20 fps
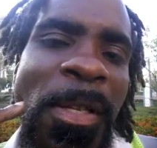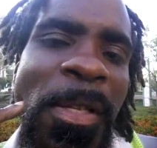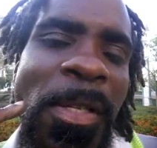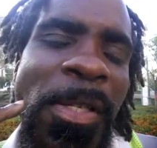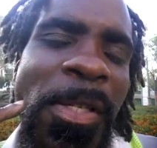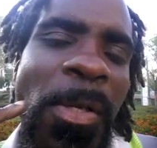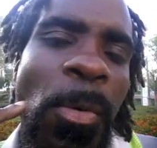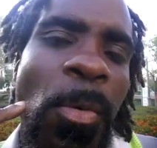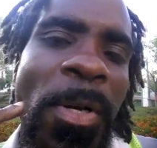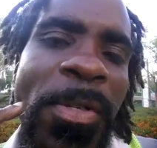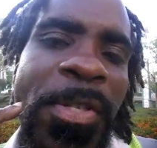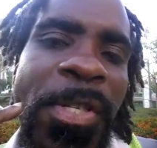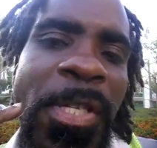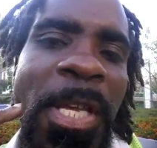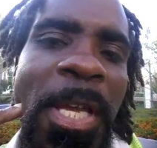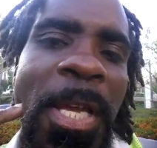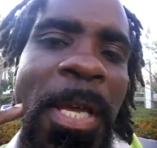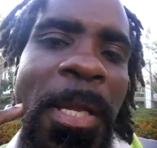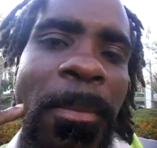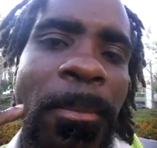So once
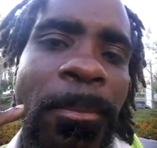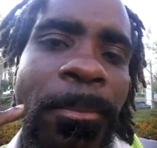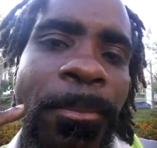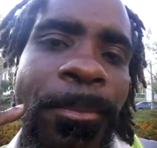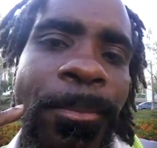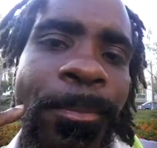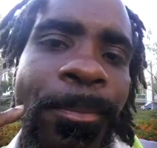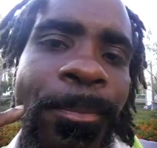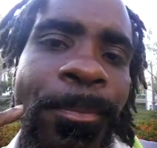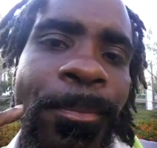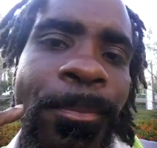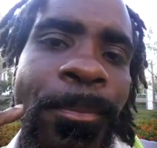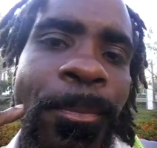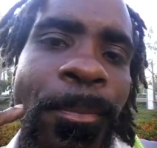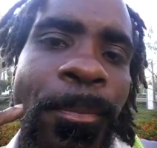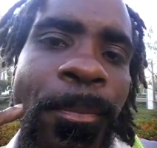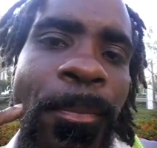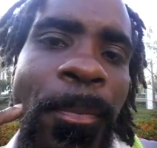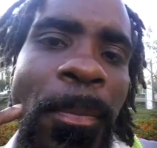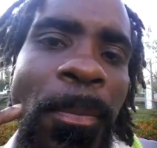again,
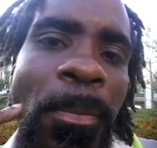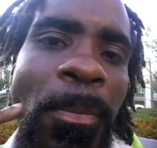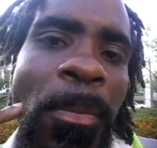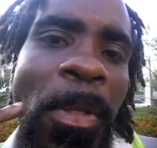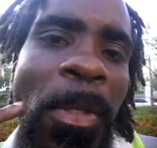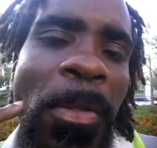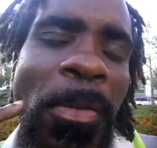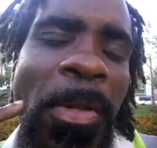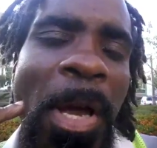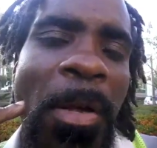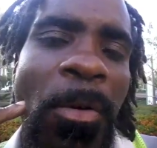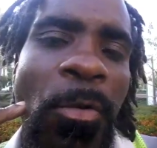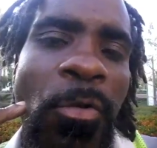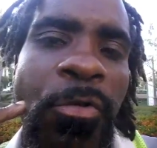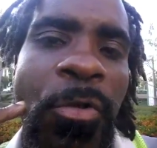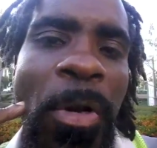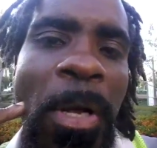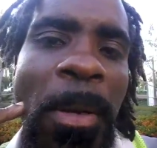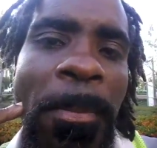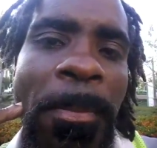Donald
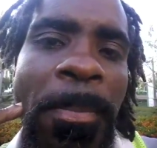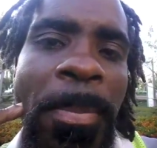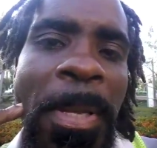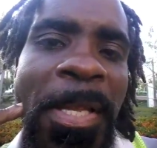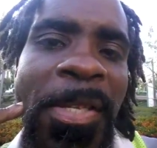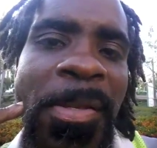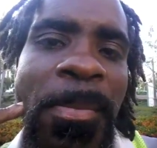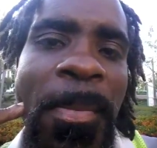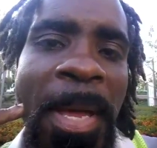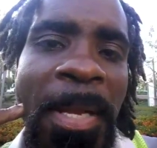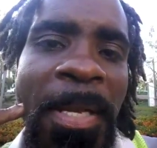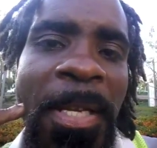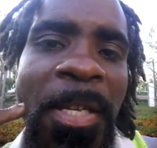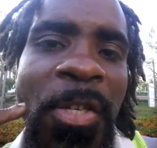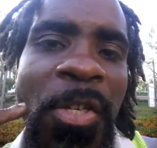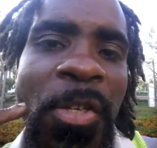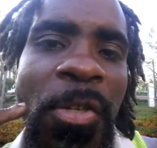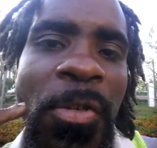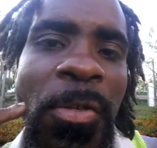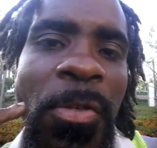Trump has
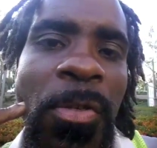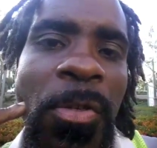managed